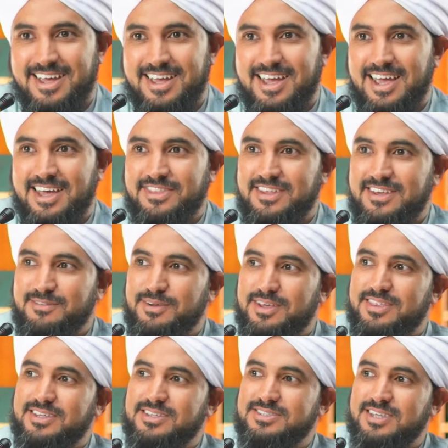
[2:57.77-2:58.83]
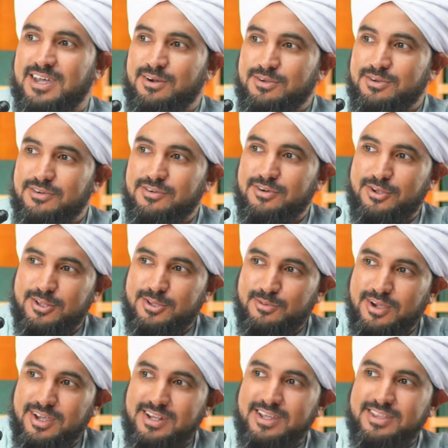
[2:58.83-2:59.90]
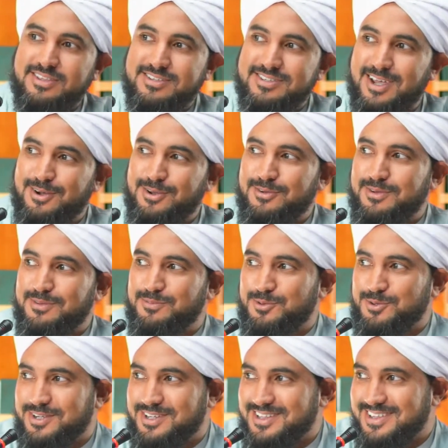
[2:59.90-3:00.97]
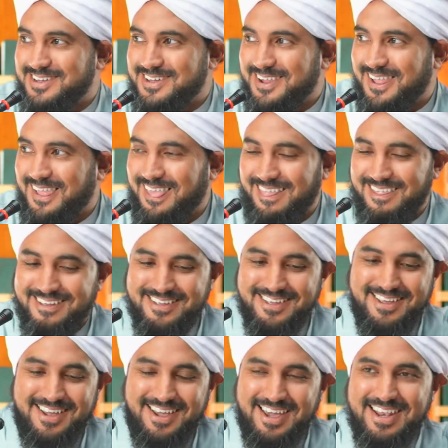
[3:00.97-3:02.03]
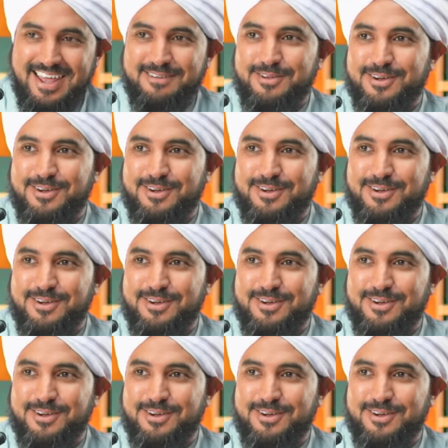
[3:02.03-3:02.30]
And then he made the sound of a Rottweiler and the sound of a poodle. And I'm not